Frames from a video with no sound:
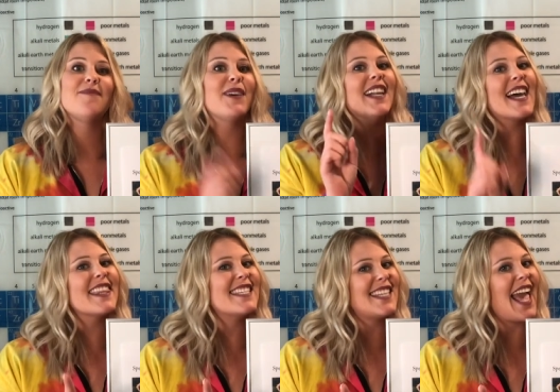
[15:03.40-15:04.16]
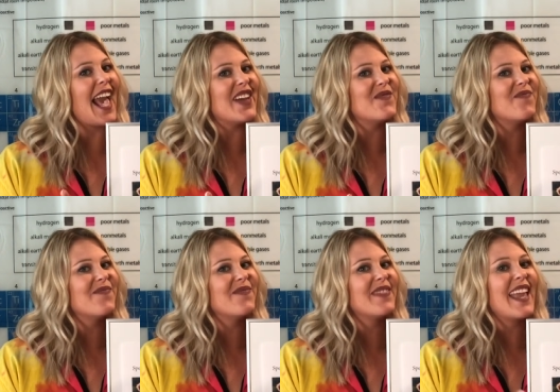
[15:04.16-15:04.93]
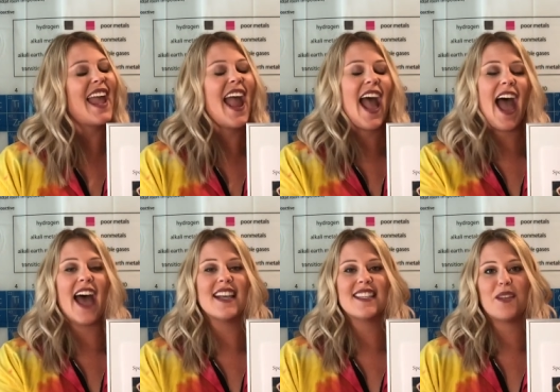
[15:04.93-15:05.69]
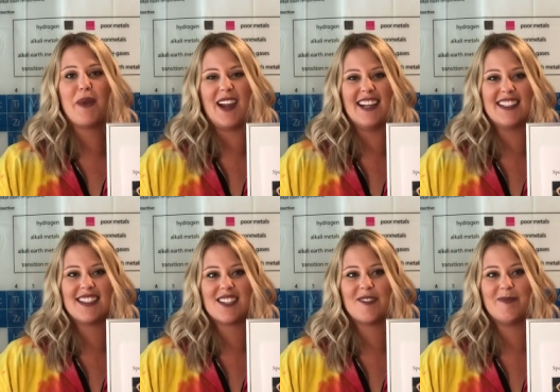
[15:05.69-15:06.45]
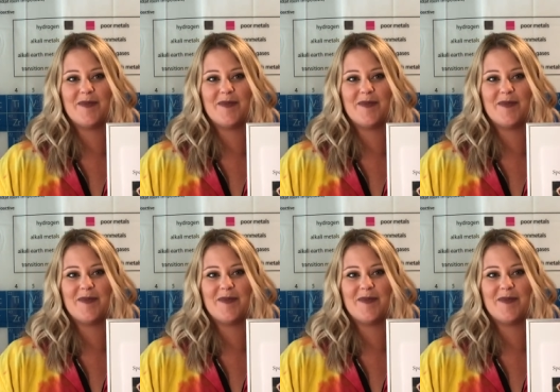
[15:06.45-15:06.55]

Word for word: but not the same, as the parents?